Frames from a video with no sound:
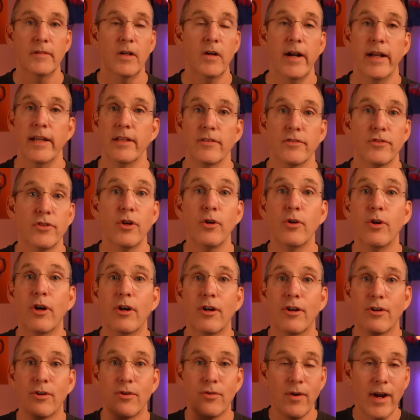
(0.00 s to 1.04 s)
All right,
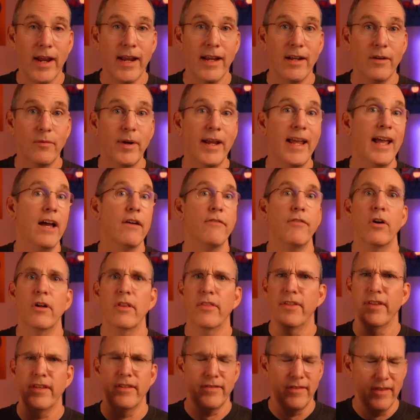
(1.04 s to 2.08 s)
so great. We have
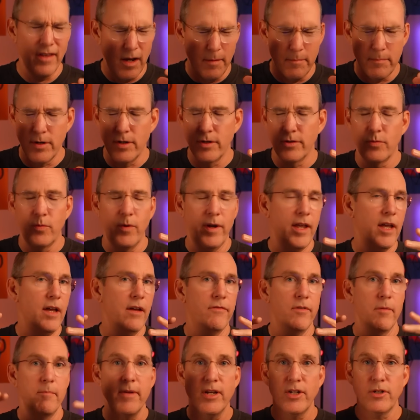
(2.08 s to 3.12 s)
all these numbers, we
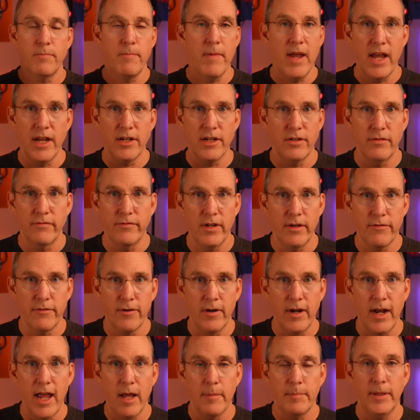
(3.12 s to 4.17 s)
have a mishmash of
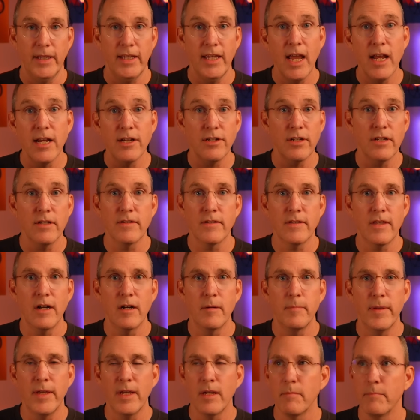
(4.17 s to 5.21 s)
different applications
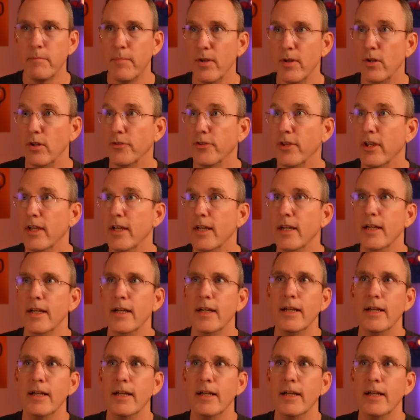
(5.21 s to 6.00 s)
that are being built.